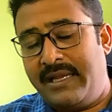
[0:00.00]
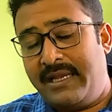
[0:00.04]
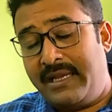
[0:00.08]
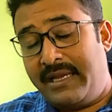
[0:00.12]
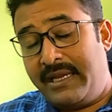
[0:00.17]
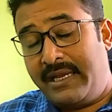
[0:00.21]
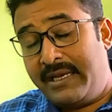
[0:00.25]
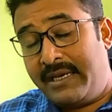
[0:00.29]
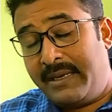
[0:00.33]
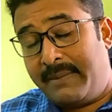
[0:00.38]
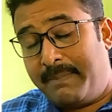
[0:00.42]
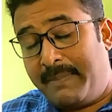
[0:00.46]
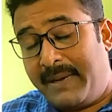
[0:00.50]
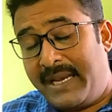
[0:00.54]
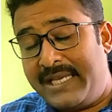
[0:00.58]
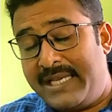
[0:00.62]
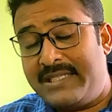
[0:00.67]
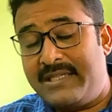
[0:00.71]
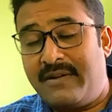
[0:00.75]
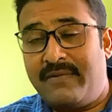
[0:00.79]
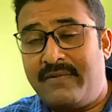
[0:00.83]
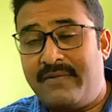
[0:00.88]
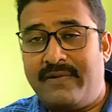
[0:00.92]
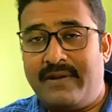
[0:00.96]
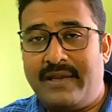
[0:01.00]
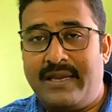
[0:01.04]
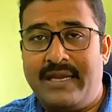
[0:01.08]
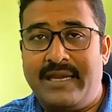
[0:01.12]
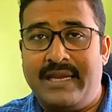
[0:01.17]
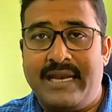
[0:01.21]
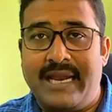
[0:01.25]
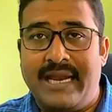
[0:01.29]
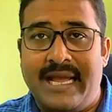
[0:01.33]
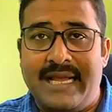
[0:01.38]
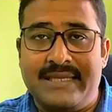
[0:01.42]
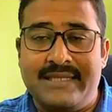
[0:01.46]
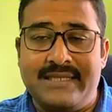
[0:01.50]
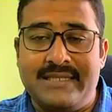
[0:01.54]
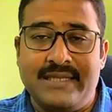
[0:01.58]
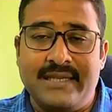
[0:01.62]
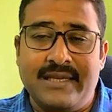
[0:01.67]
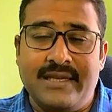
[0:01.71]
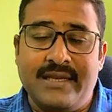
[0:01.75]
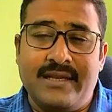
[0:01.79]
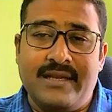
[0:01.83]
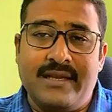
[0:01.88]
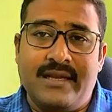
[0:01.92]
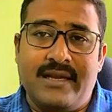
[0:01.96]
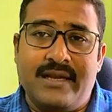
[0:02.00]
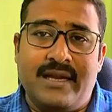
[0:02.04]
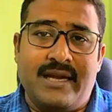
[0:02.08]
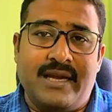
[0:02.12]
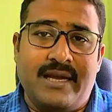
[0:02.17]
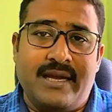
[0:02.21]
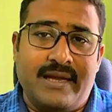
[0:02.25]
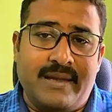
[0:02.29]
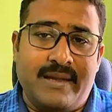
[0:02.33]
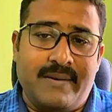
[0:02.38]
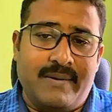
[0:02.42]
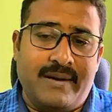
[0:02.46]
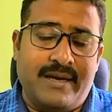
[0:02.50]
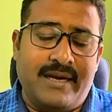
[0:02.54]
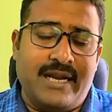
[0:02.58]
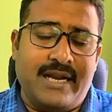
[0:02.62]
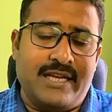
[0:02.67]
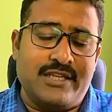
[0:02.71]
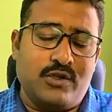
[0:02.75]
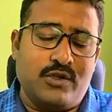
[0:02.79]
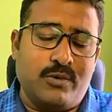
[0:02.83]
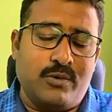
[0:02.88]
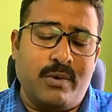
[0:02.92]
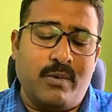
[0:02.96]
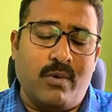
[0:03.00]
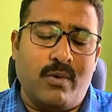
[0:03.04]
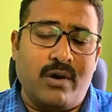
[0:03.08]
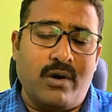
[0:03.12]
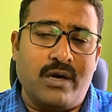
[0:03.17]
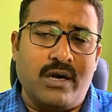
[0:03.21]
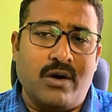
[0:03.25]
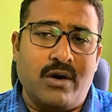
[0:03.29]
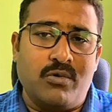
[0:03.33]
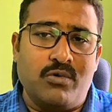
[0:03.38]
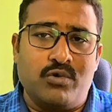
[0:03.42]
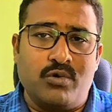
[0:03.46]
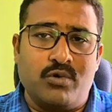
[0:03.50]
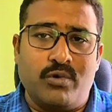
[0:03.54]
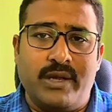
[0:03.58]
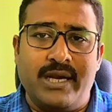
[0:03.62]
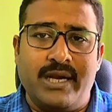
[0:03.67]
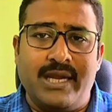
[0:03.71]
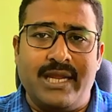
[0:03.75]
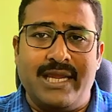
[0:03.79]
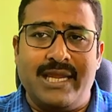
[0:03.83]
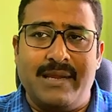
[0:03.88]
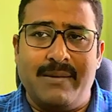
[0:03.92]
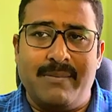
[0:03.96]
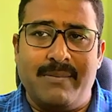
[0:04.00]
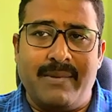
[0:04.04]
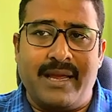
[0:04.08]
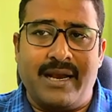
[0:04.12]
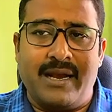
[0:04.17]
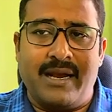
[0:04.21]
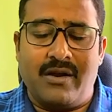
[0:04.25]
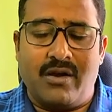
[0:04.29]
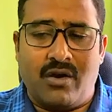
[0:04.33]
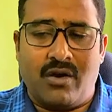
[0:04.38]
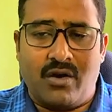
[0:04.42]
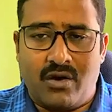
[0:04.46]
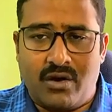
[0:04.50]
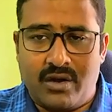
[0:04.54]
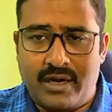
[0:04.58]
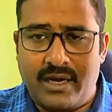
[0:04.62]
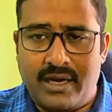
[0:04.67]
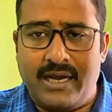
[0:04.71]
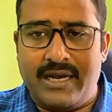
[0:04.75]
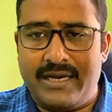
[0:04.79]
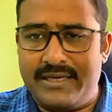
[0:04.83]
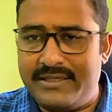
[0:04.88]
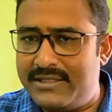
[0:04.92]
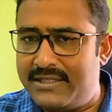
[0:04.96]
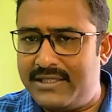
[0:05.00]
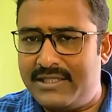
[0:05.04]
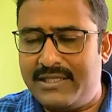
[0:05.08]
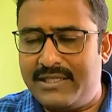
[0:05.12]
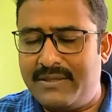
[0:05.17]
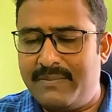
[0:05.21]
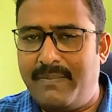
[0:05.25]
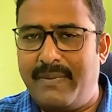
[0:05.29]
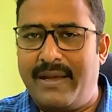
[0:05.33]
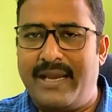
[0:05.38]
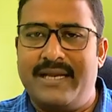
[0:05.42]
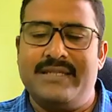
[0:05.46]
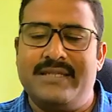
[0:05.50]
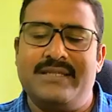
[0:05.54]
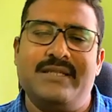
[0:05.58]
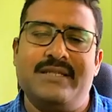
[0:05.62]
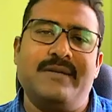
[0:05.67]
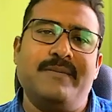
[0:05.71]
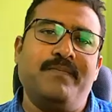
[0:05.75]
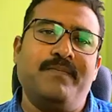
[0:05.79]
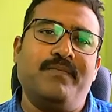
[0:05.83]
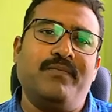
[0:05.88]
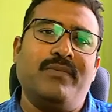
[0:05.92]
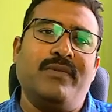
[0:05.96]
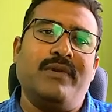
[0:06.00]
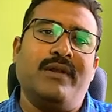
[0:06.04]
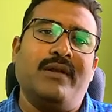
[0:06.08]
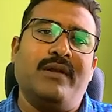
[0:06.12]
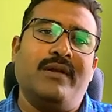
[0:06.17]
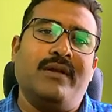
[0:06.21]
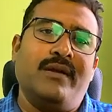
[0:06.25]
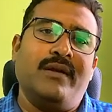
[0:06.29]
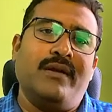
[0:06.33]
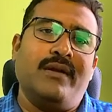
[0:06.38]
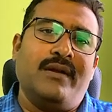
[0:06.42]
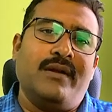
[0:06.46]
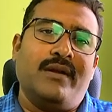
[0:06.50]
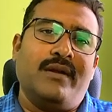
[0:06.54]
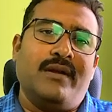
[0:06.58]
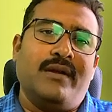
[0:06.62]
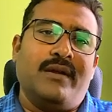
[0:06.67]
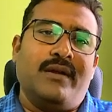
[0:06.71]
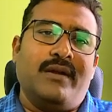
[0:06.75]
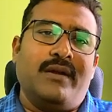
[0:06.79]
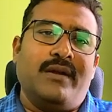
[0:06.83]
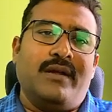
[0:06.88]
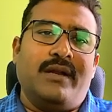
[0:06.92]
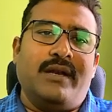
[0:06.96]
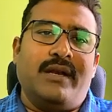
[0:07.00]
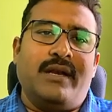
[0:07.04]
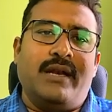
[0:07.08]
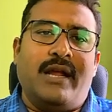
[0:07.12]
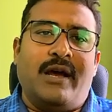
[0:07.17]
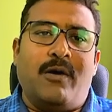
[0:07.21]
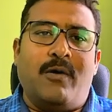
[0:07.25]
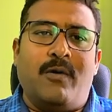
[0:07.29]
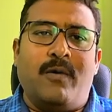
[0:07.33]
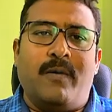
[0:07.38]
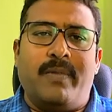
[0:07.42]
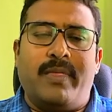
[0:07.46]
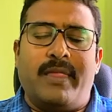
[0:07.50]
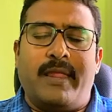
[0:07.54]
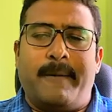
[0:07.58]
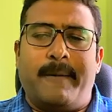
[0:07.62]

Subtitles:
in place of e-NACH. It has to be worked out through an email or a relationship manager. Now,